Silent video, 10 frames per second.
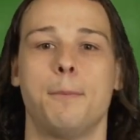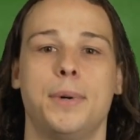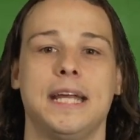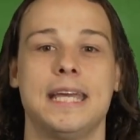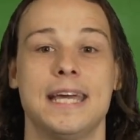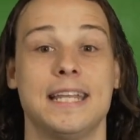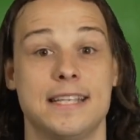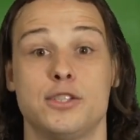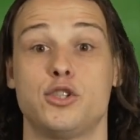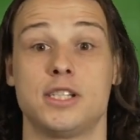But again,
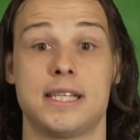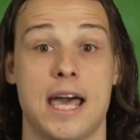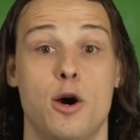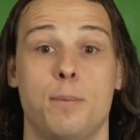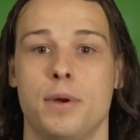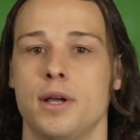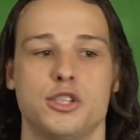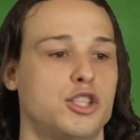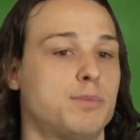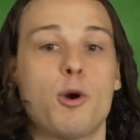this is just to help
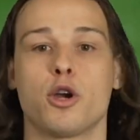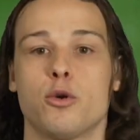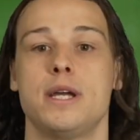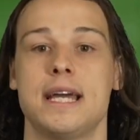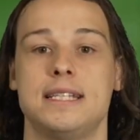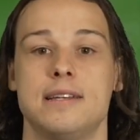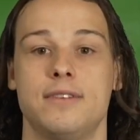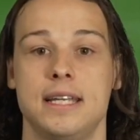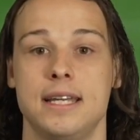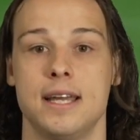spark
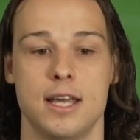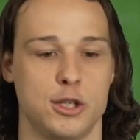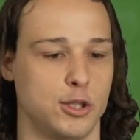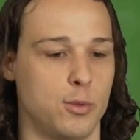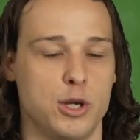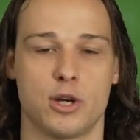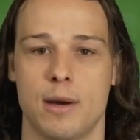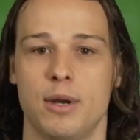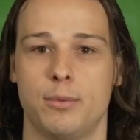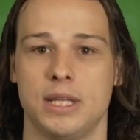creativity, so when you're
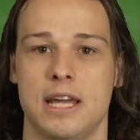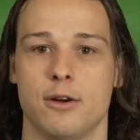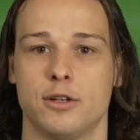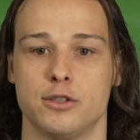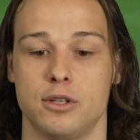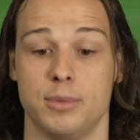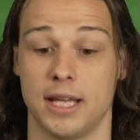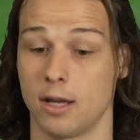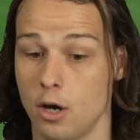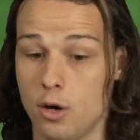coming up with characters, you can be
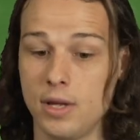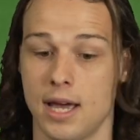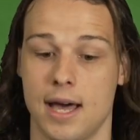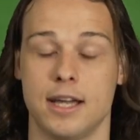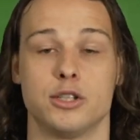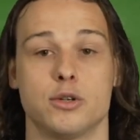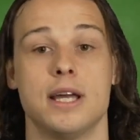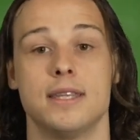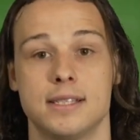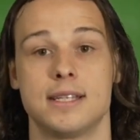like, oh yeah, I could try
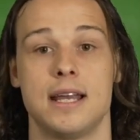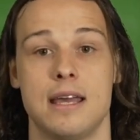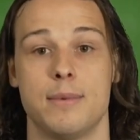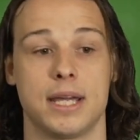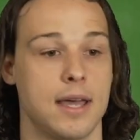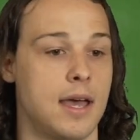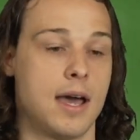this dynamic.